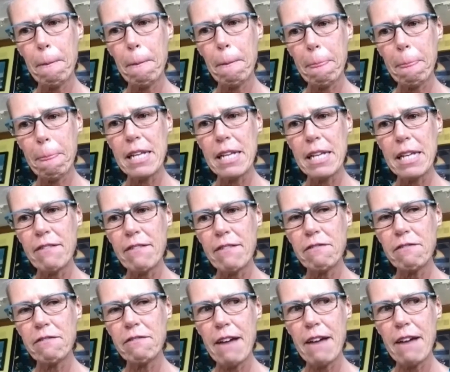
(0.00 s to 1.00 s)

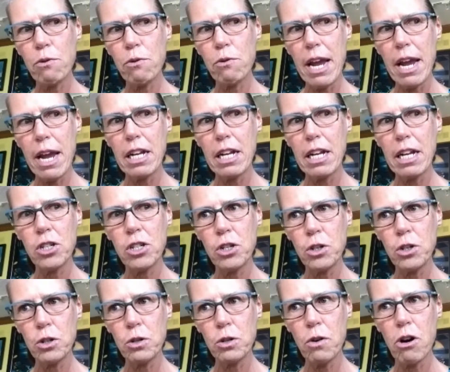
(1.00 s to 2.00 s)
75 through
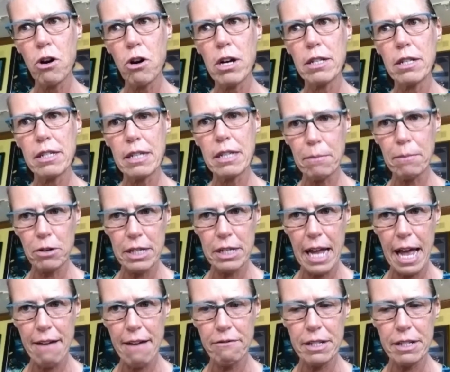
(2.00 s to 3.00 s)
'82 on summer
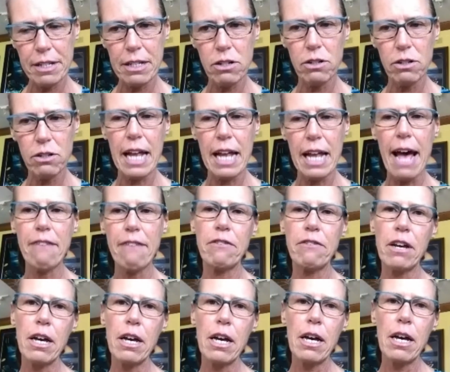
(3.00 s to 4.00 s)
staff, seasonal staff.
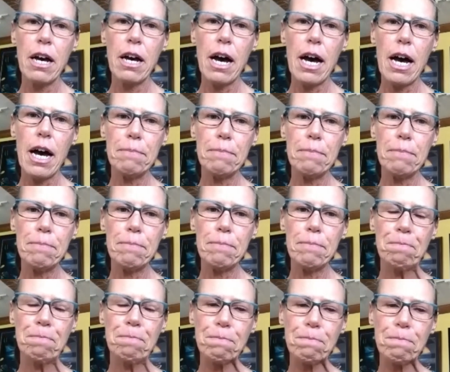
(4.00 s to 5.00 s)

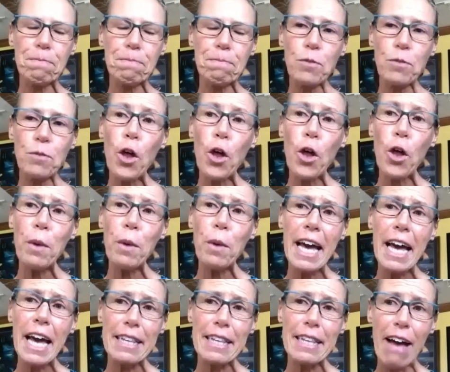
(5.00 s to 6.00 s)
Although we kind of
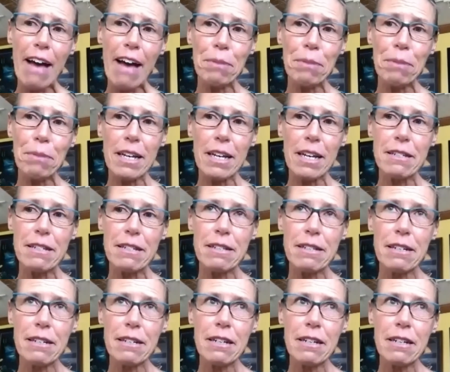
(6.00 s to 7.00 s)
laughed because
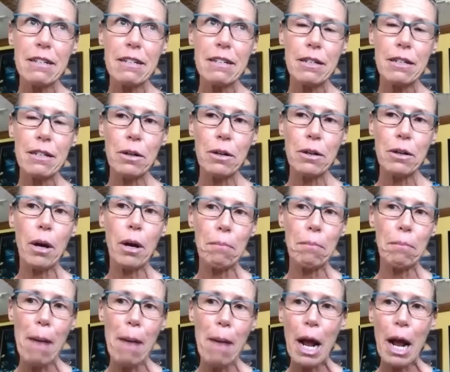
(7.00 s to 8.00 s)

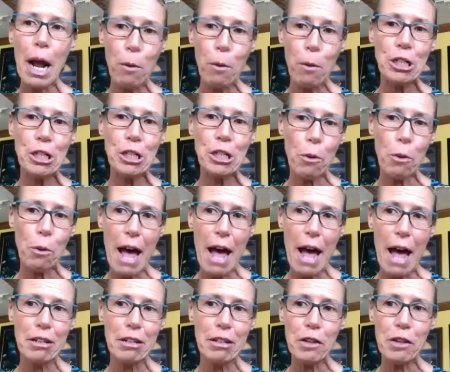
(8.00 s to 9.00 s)
Mom and I worked year round,
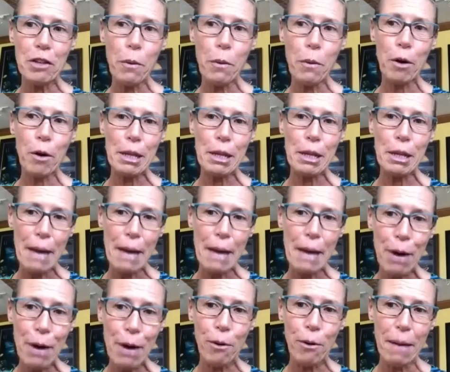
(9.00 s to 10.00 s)
even though we weren't on the
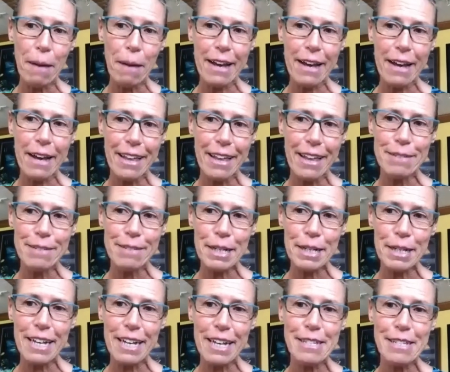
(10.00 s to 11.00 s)
payroll back then, because
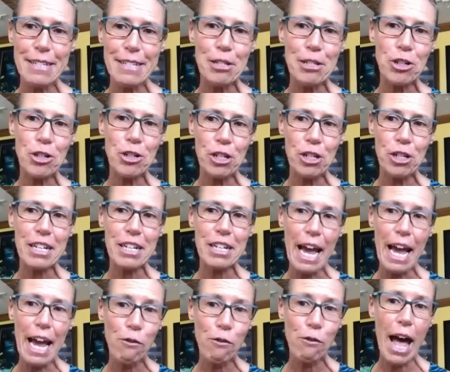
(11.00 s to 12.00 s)
it's just kind of what
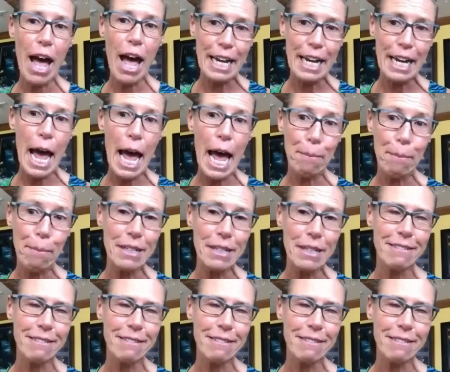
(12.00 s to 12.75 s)
had to happen, you know?